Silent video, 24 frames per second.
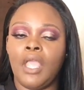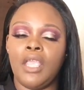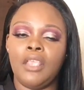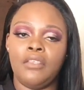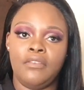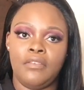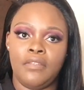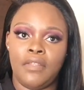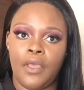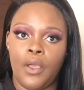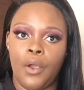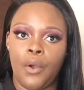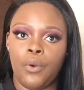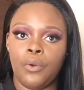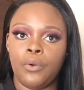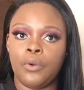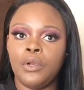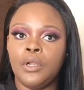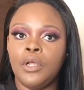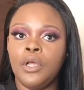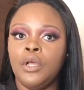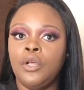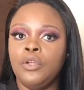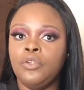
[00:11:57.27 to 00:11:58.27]
each their own.
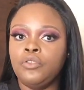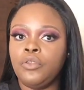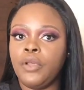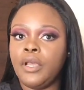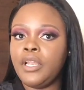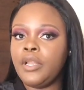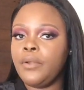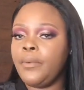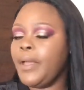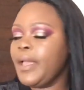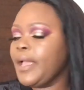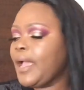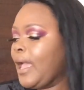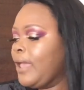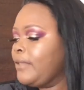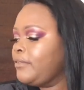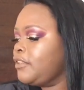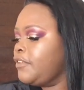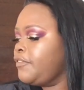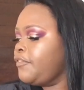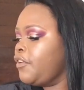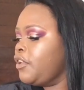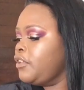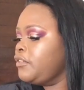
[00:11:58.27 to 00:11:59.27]
So anyway guys,
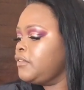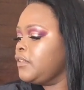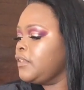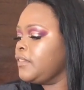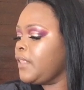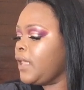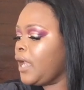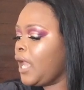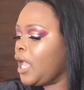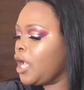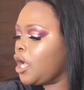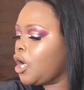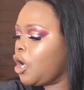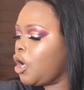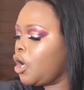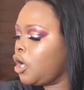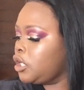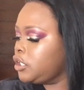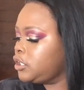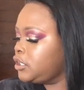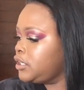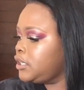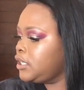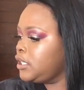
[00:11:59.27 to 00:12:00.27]
the first thing that I
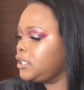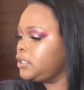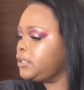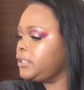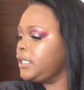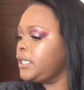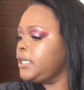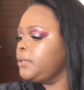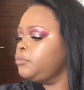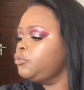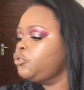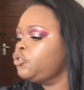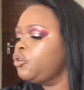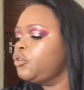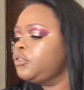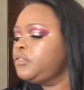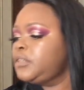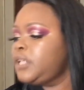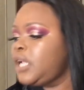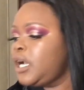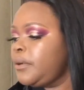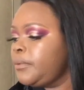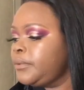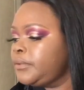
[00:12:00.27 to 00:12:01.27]
got, the denim
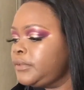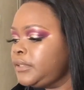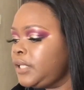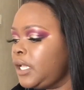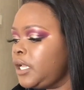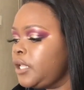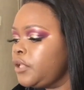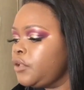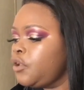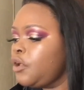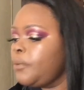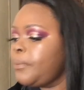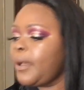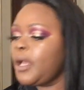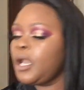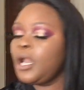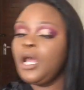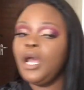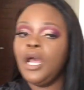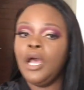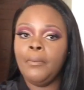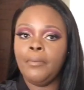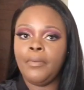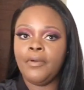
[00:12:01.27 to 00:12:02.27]
shorts that I was telling you about.
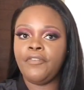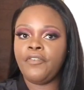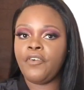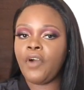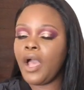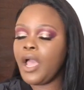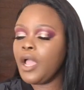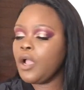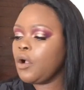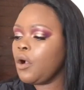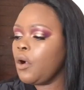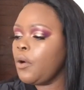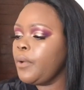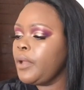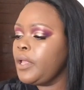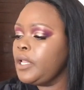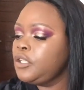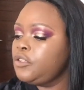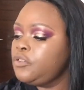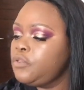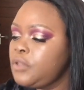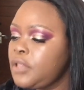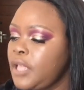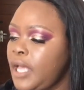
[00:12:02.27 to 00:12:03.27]
Before I go
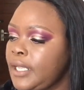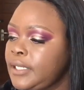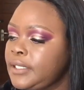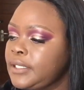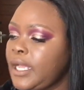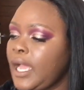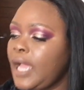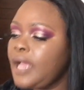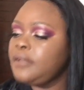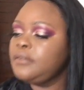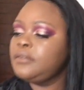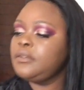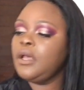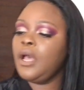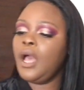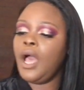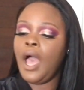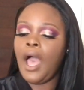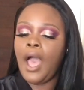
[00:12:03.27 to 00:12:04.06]
into that guys,